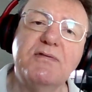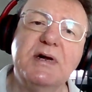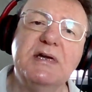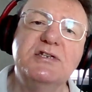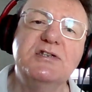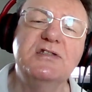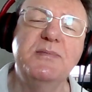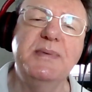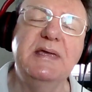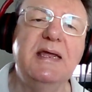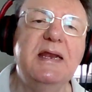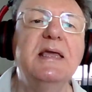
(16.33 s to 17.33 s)
right to the
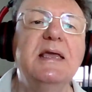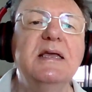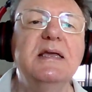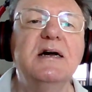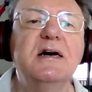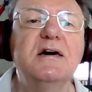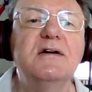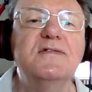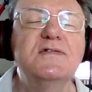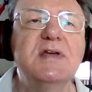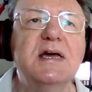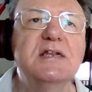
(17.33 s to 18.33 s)
beginning of
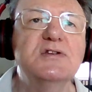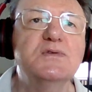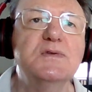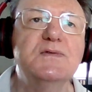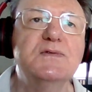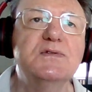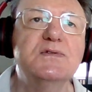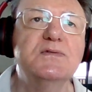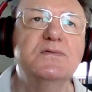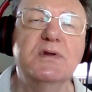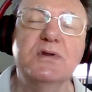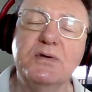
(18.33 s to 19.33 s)
Taylor
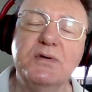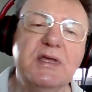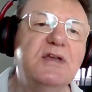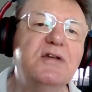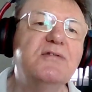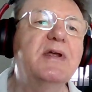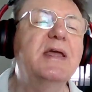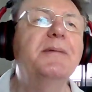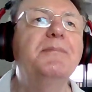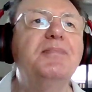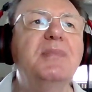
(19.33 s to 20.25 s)
Swift's recording career.